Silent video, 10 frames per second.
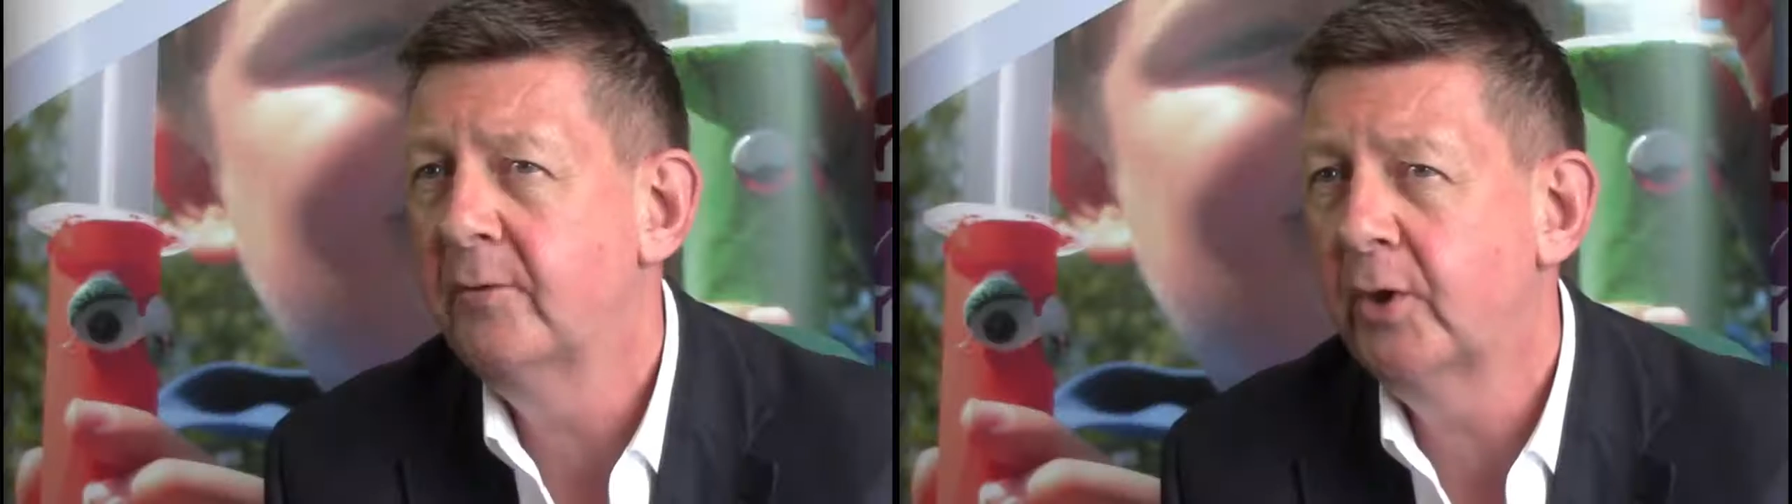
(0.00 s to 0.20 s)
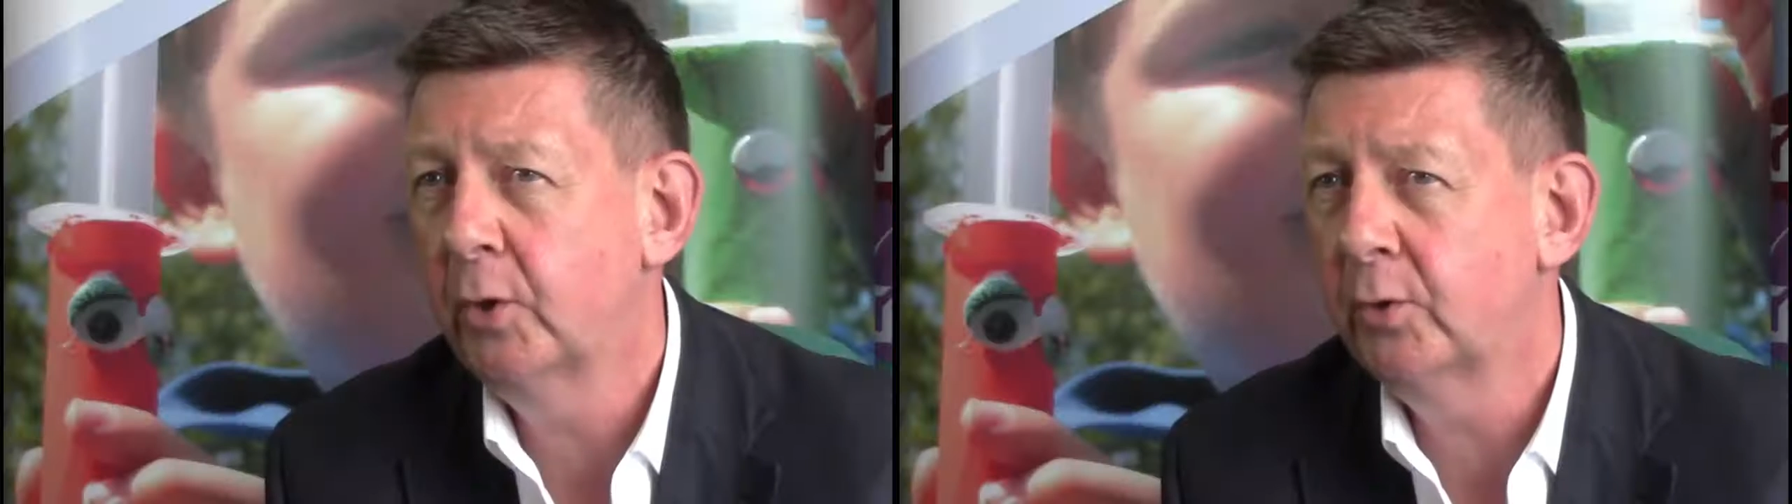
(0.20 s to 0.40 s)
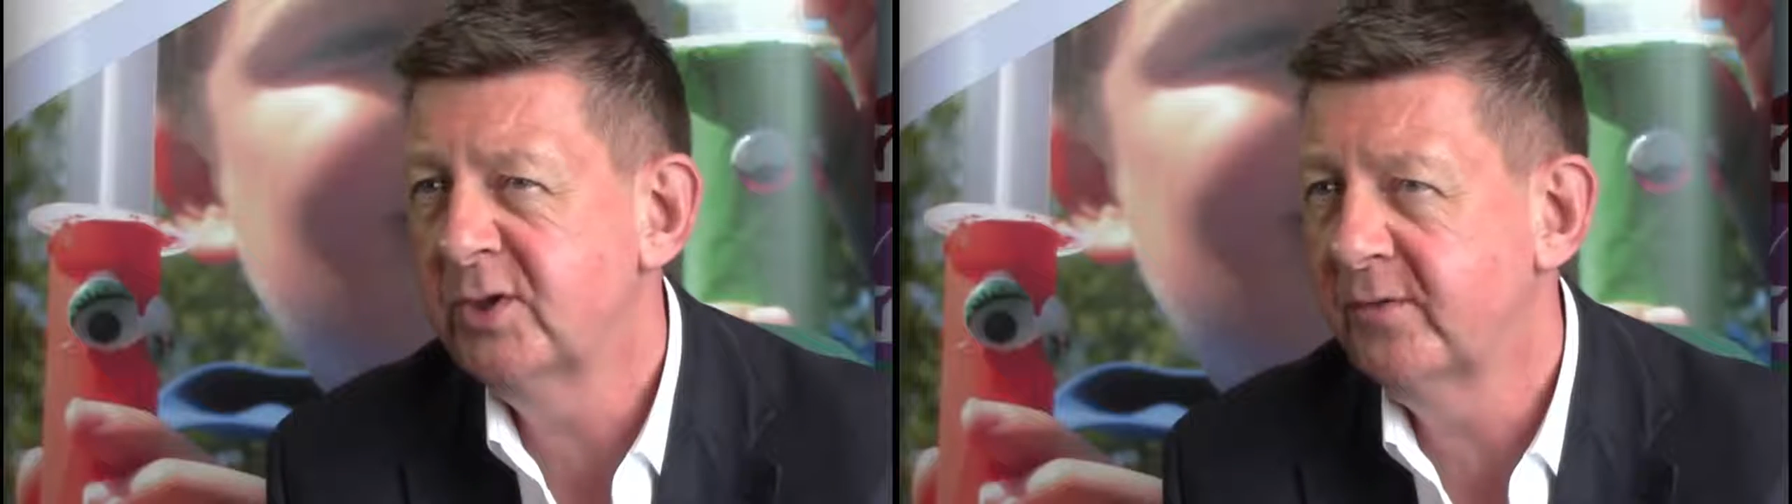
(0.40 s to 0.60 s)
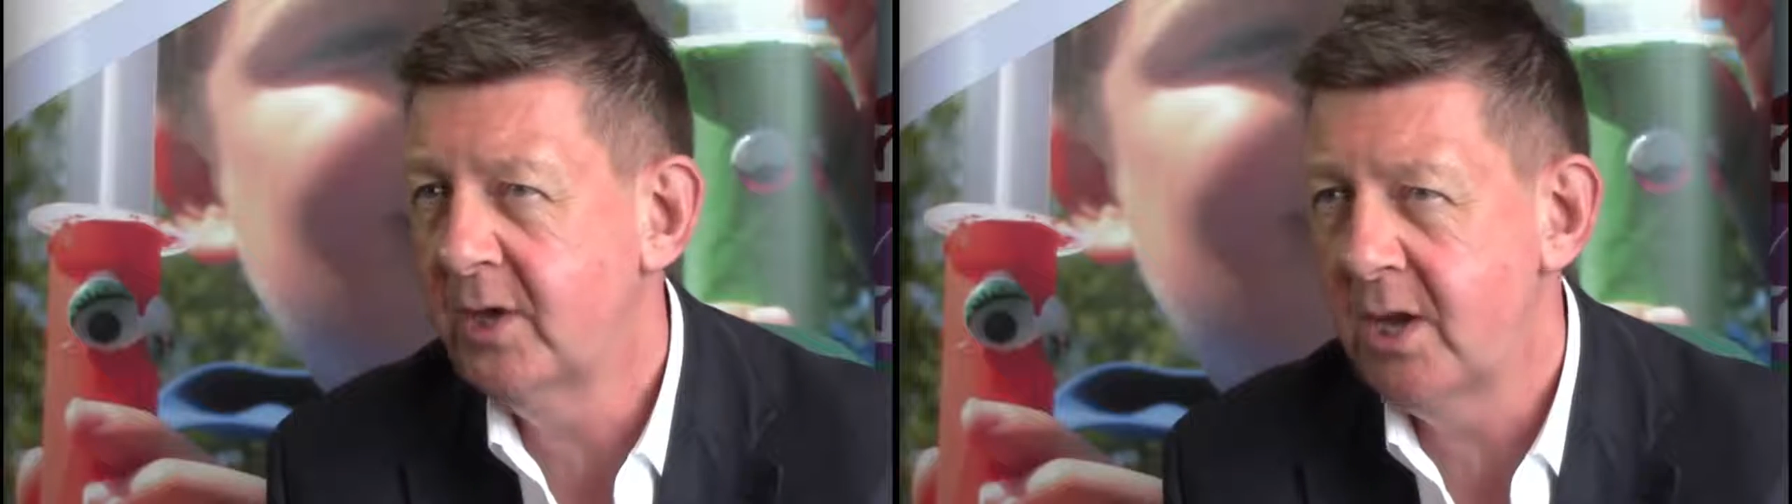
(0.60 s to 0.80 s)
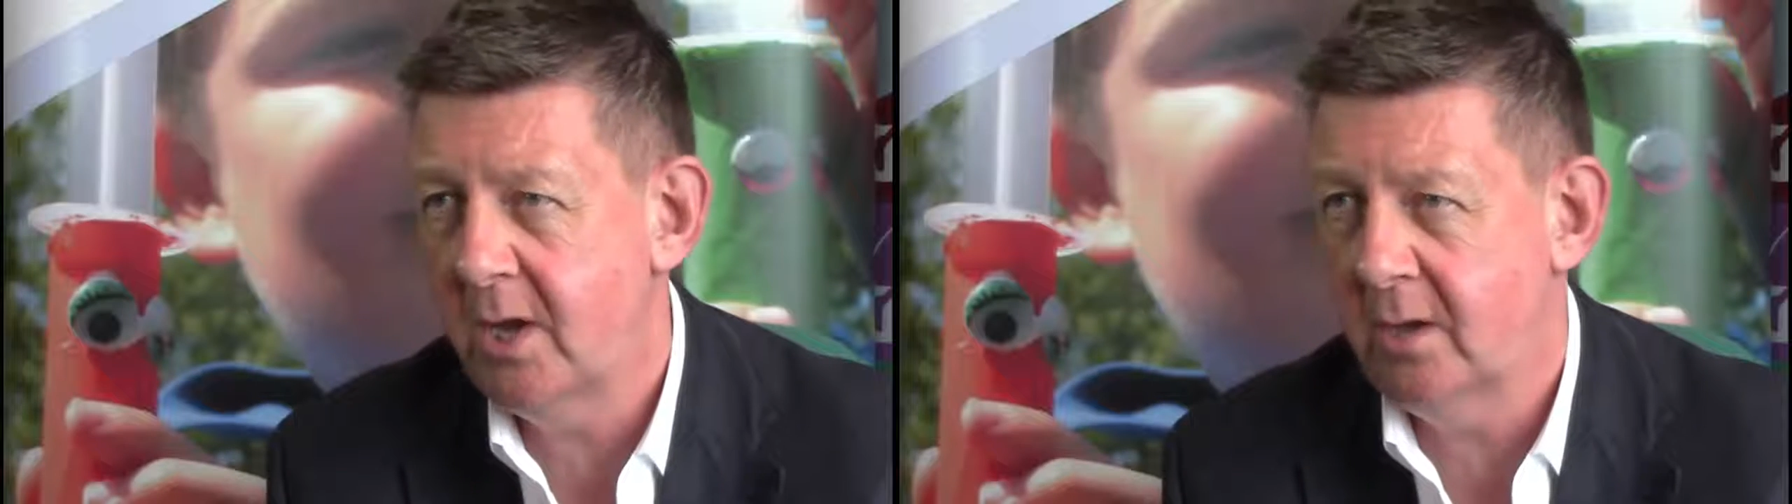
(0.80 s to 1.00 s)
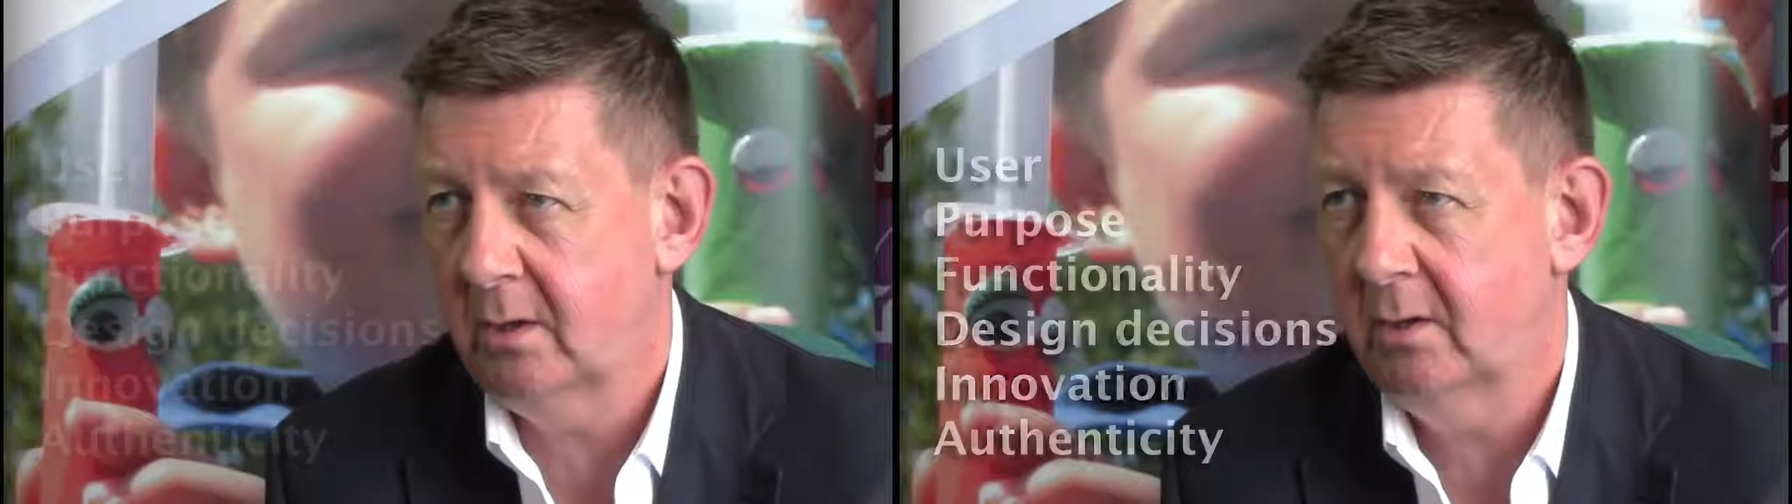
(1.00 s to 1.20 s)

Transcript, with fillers: the course of a year,